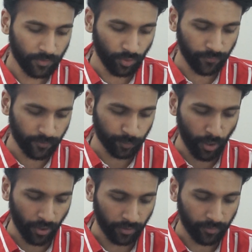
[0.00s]
So the first
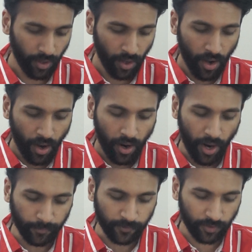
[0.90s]
point,
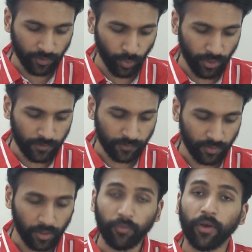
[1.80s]
Hamsadhwani is
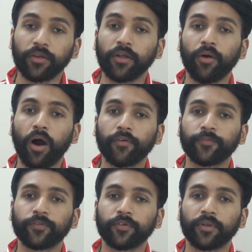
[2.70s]
the derivative of
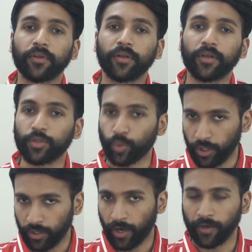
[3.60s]

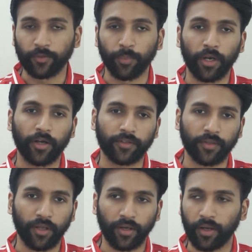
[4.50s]
29th
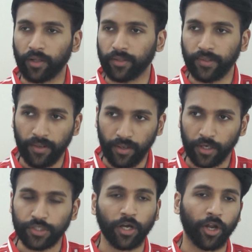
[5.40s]
Melakarta raga
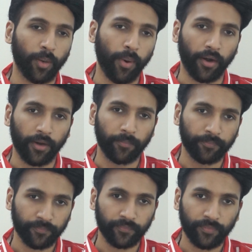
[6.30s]
Dhira Shankarabharana,
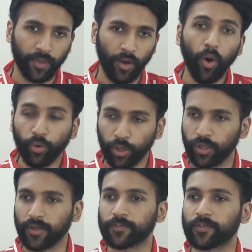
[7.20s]
or
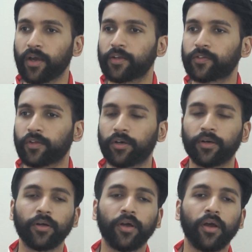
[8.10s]
you can say it's
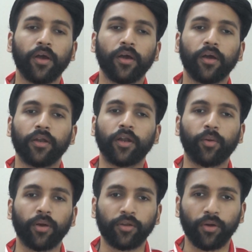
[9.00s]
a
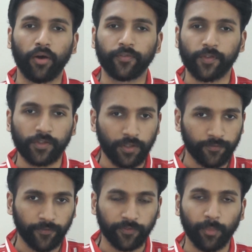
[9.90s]
derivative of
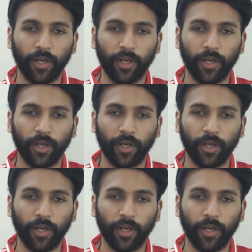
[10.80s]
65th